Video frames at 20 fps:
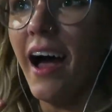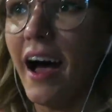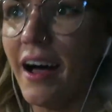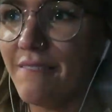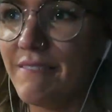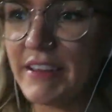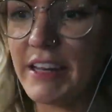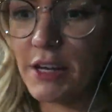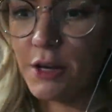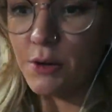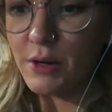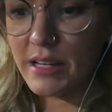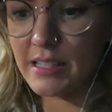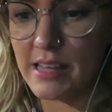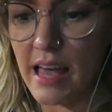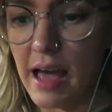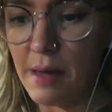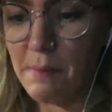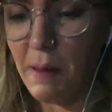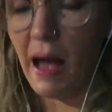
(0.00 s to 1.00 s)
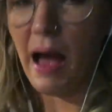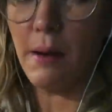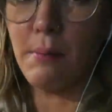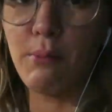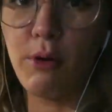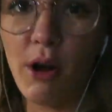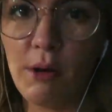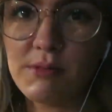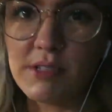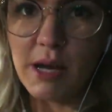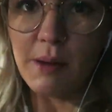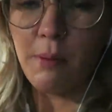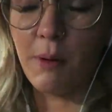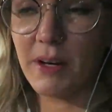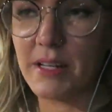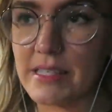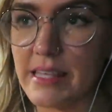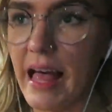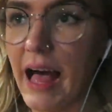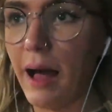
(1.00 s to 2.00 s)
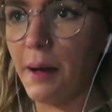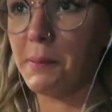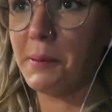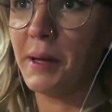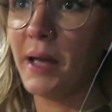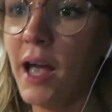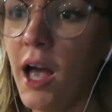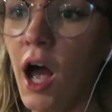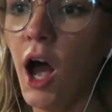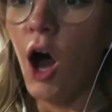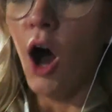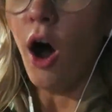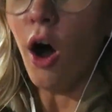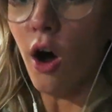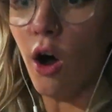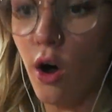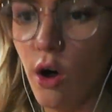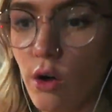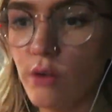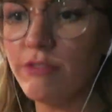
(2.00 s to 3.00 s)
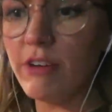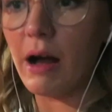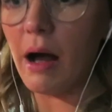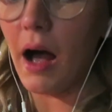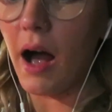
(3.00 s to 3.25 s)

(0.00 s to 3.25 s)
a video on his iPad propped up on his lap of